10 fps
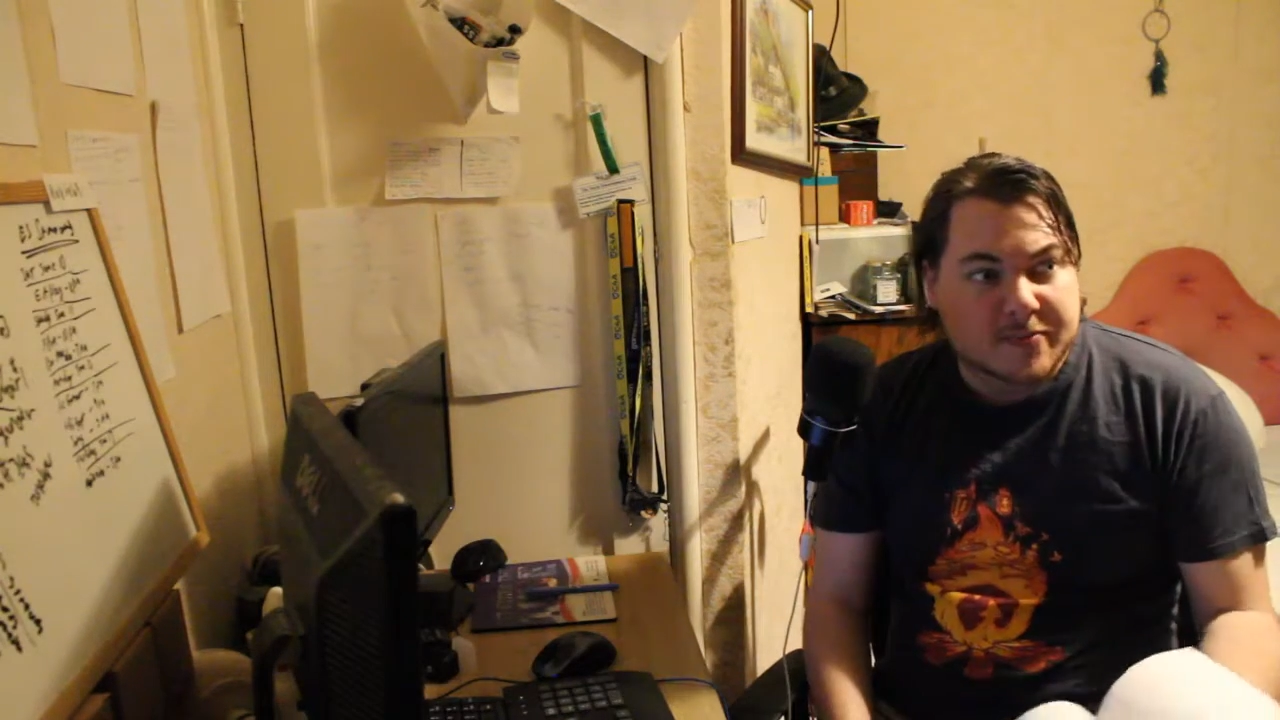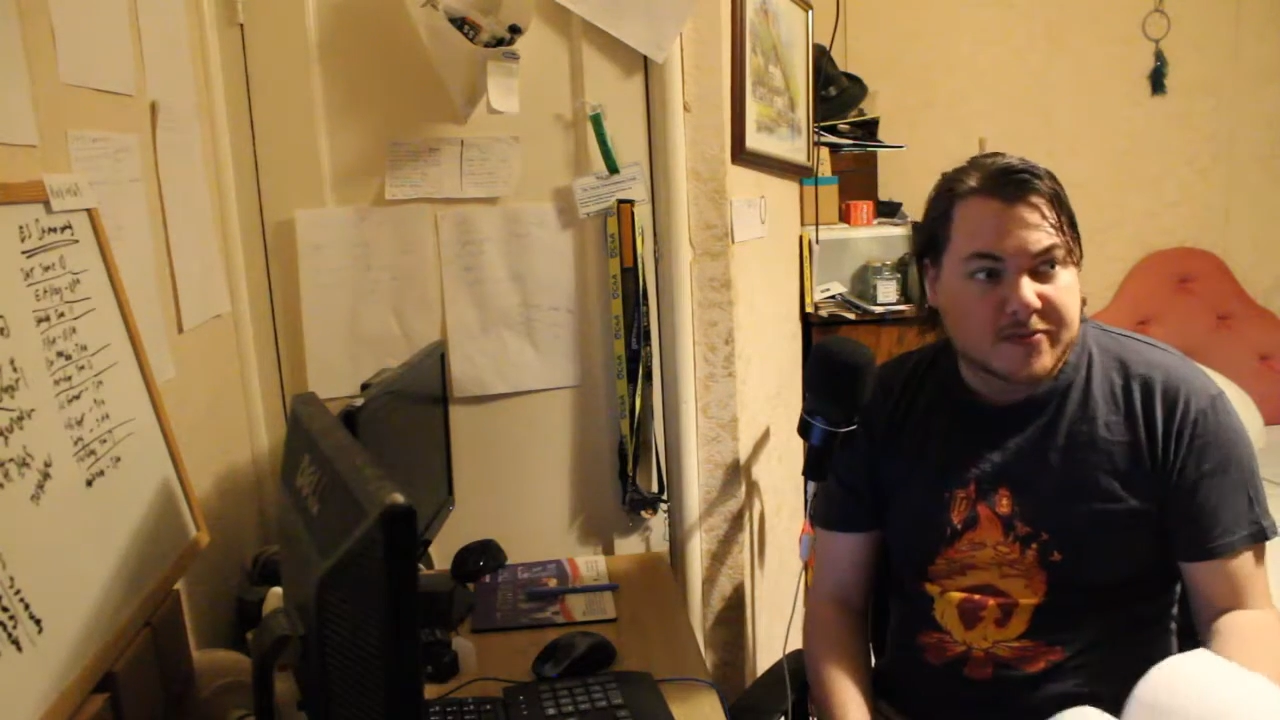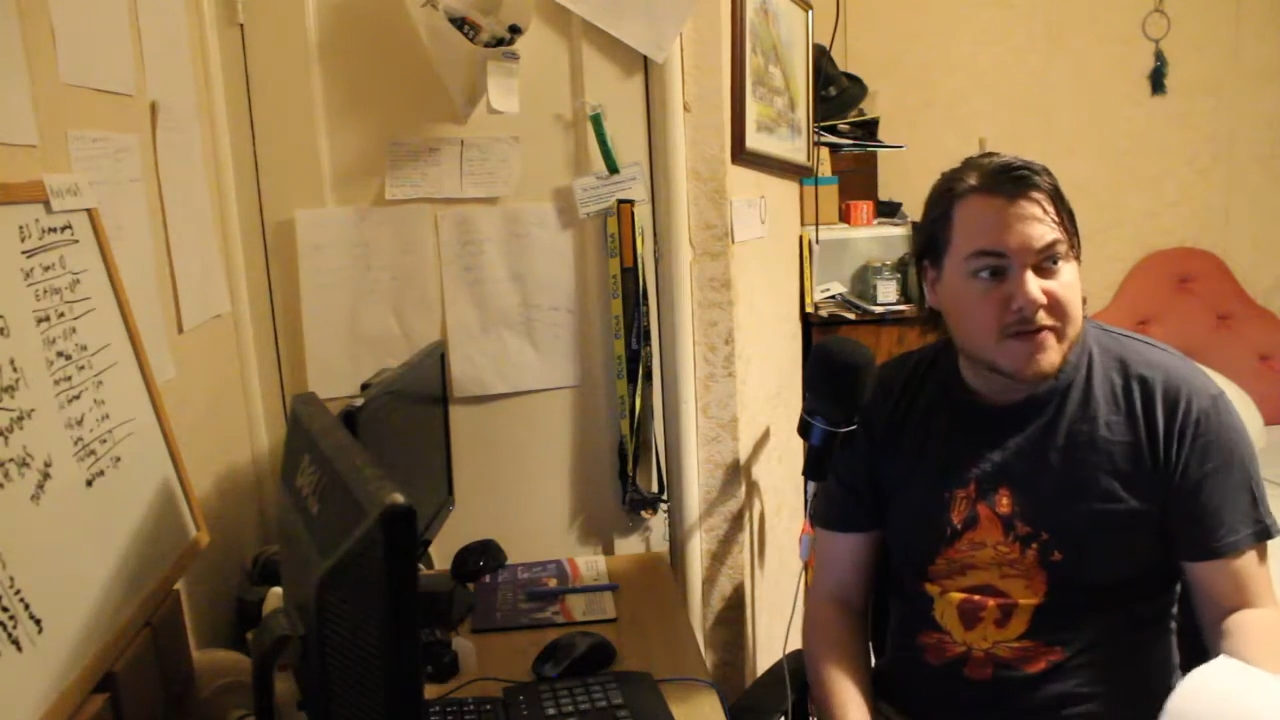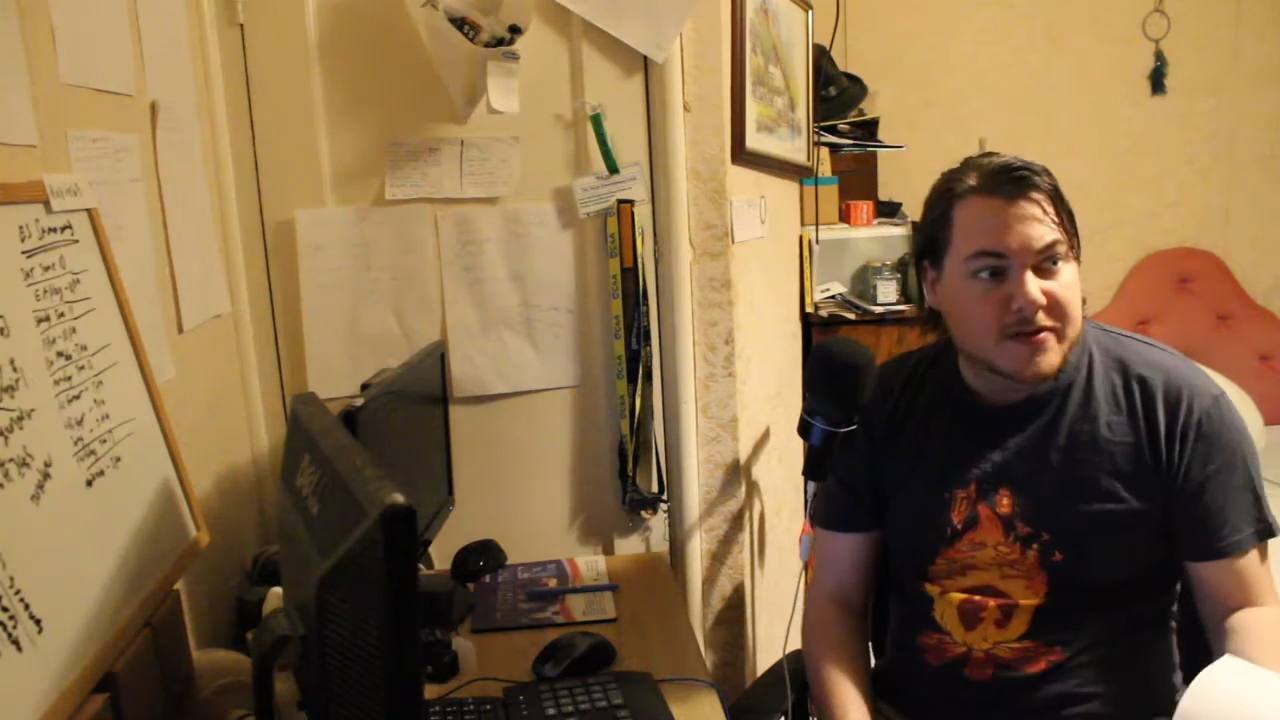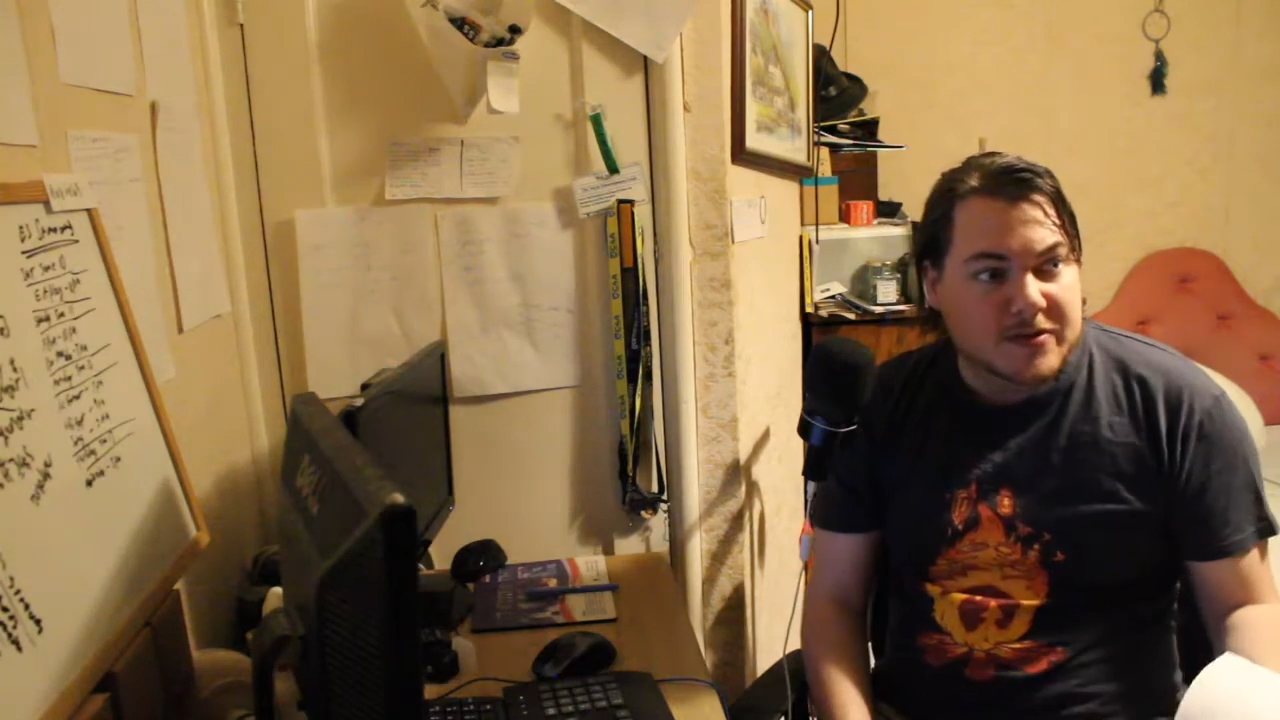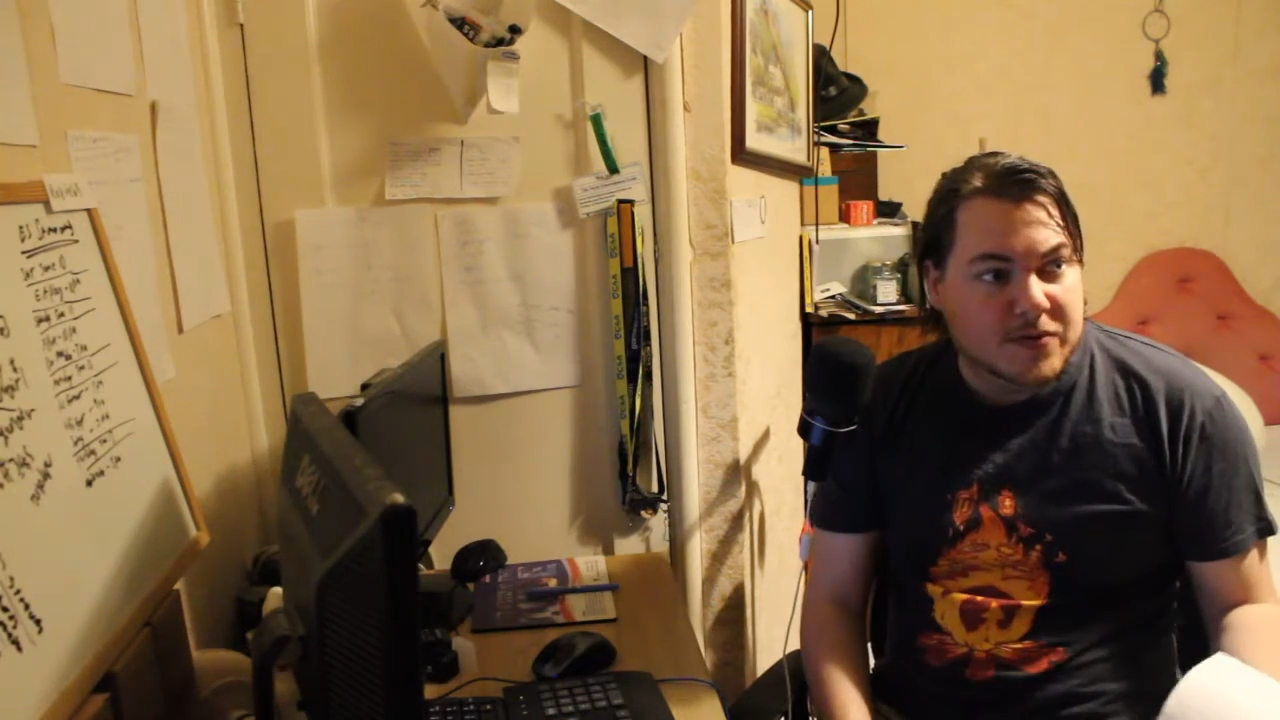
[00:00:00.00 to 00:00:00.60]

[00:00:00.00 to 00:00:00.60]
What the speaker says: previous